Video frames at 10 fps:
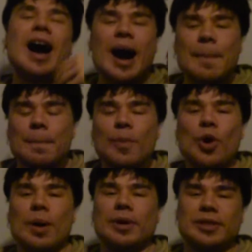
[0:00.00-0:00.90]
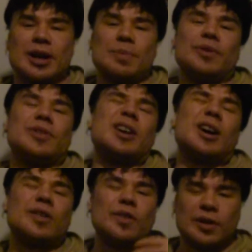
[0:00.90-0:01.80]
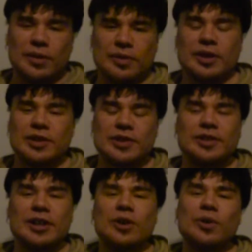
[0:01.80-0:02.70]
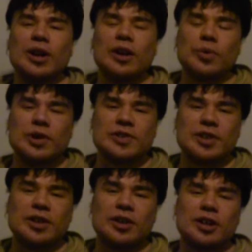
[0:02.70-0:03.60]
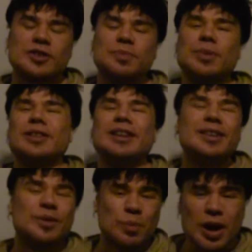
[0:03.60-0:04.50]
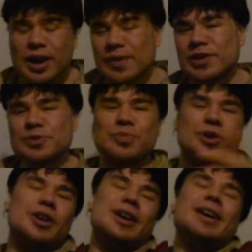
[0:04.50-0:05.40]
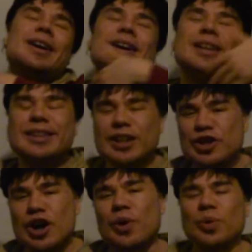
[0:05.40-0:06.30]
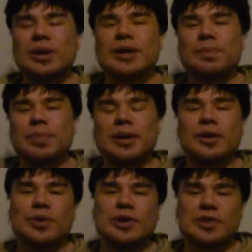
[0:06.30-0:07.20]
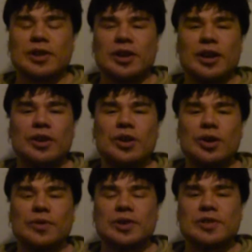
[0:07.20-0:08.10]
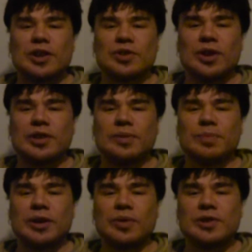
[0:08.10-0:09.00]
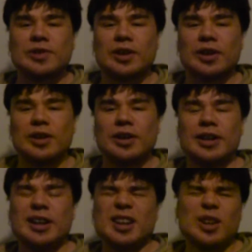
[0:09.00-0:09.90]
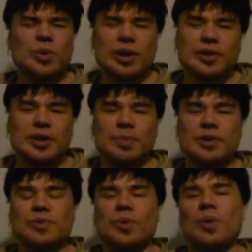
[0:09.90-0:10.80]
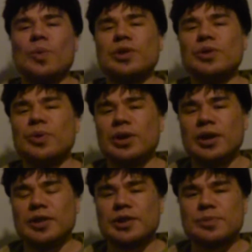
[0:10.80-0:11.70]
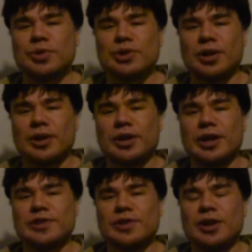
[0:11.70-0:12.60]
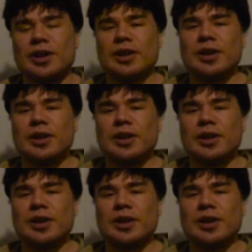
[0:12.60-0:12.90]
amoeba type of the kind of things, and they are really risky here. But in my living sphere, they're not really that big risk here, and none of these actually are that big risk here. It really depends what you eat, especially in case, you know.